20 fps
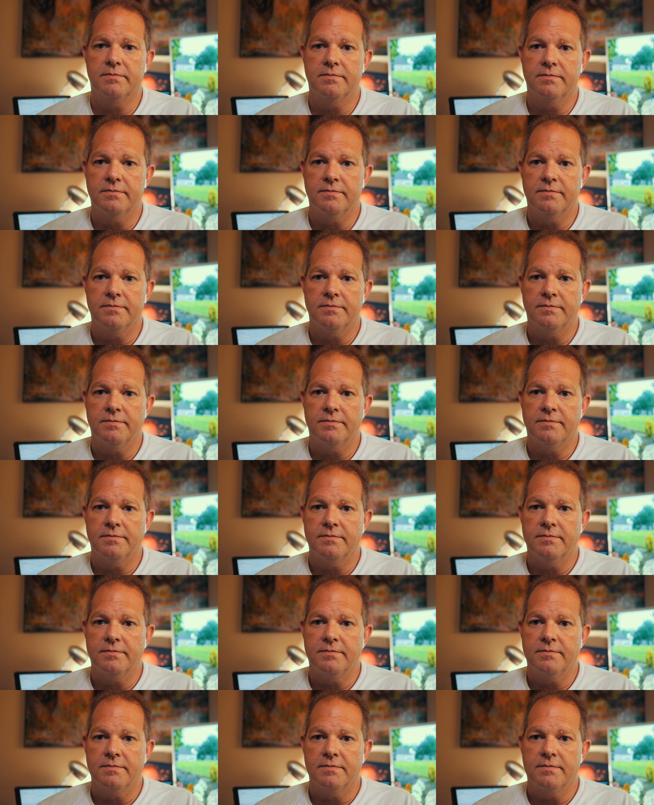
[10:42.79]

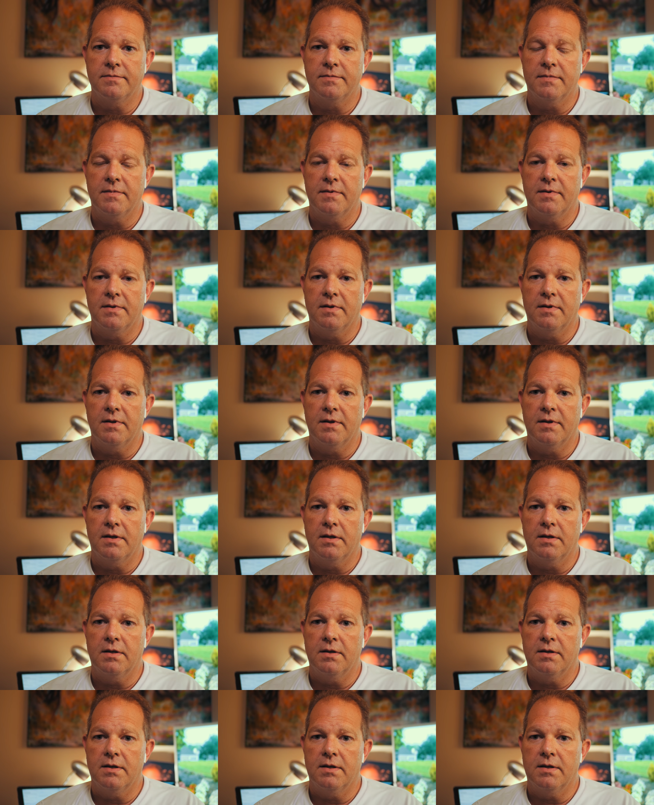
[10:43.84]

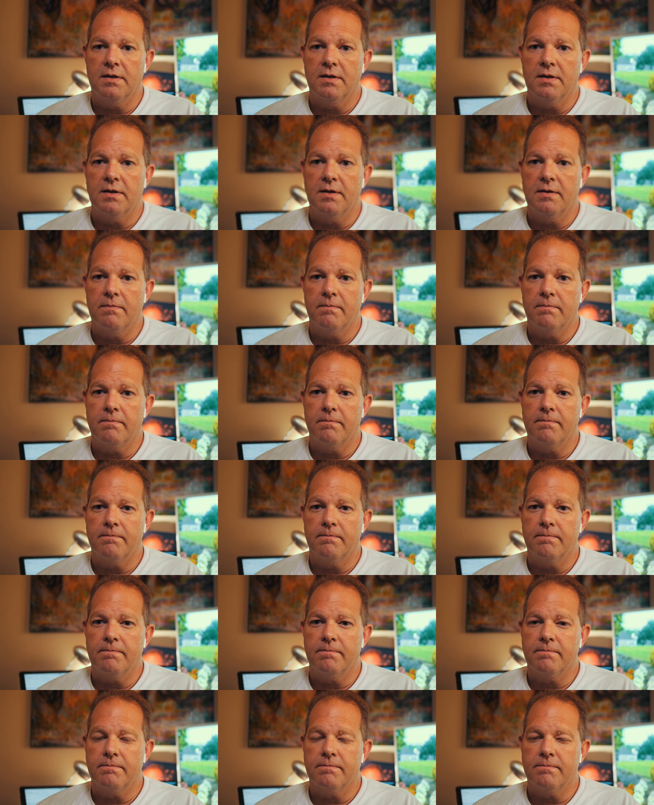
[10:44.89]

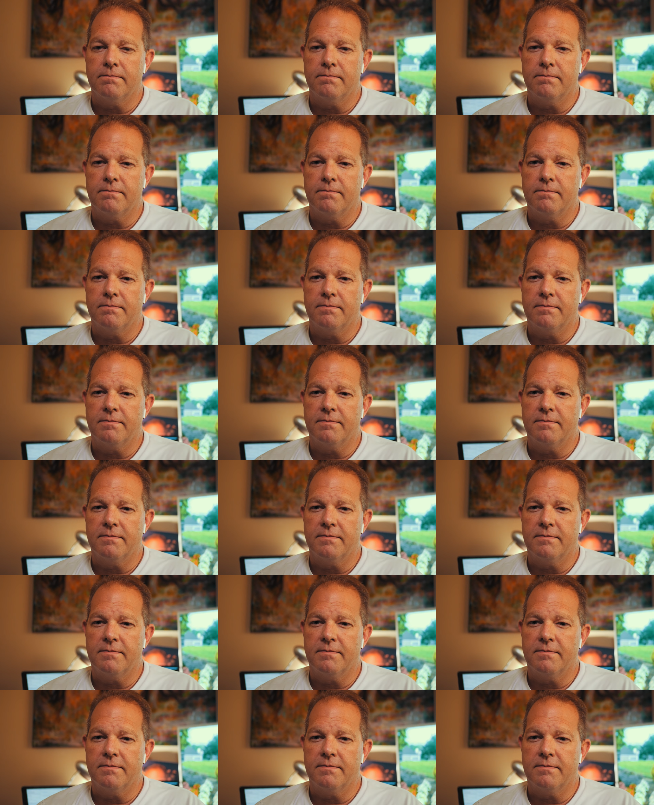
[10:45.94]
[no speech]